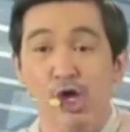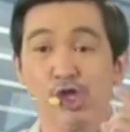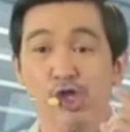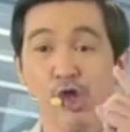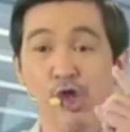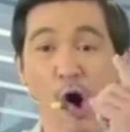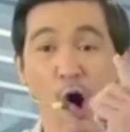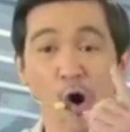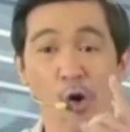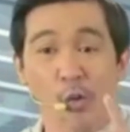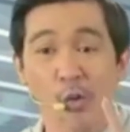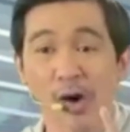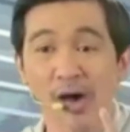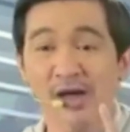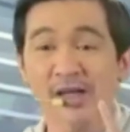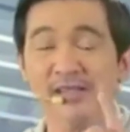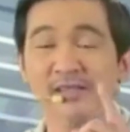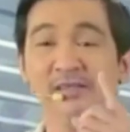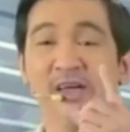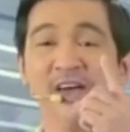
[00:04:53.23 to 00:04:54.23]
No
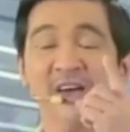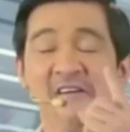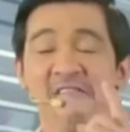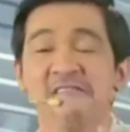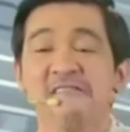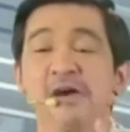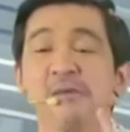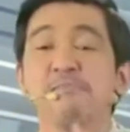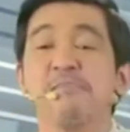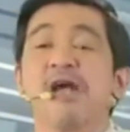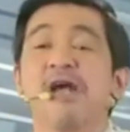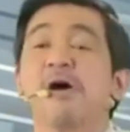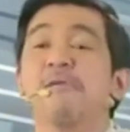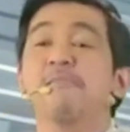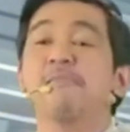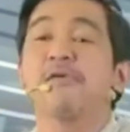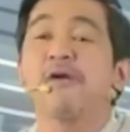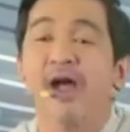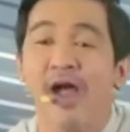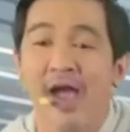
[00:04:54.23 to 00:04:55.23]
one ever
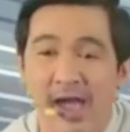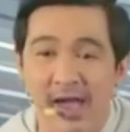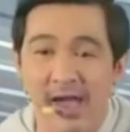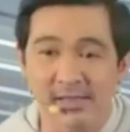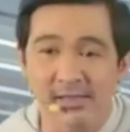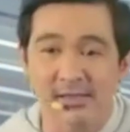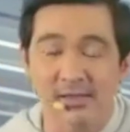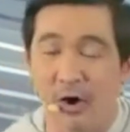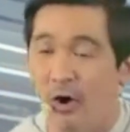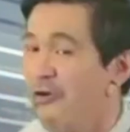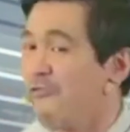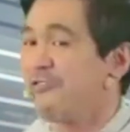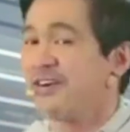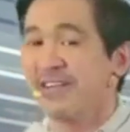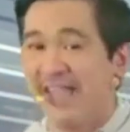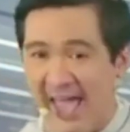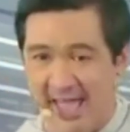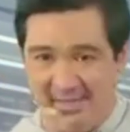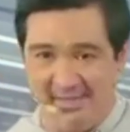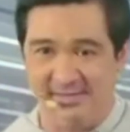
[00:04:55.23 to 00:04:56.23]
become great
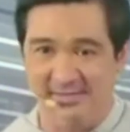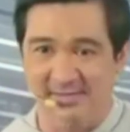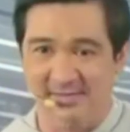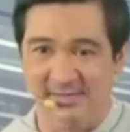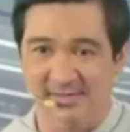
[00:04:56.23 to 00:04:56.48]
overnight.